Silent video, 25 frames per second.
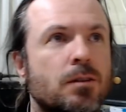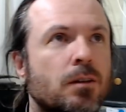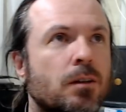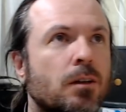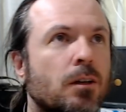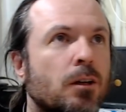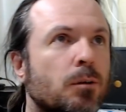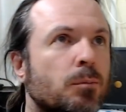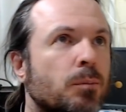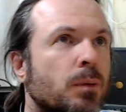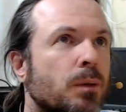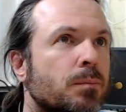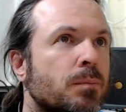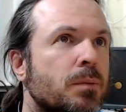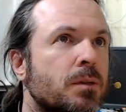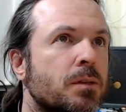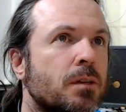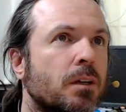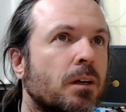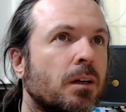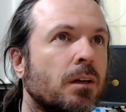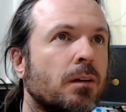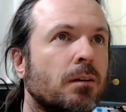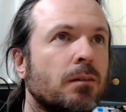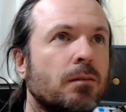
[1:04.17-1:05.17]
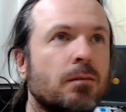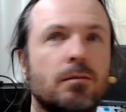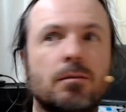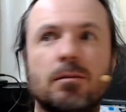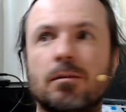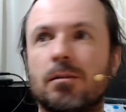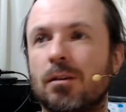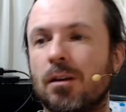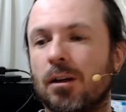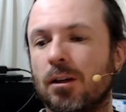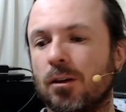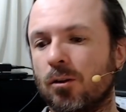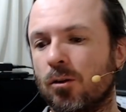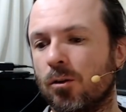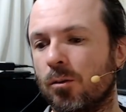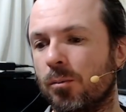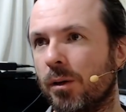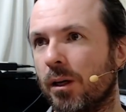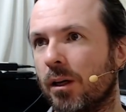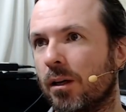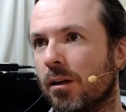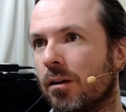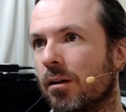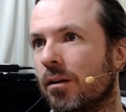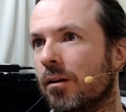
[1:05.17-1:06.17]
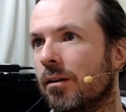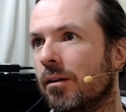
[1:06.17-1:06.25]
kilobits per second. Hey, cool Mac.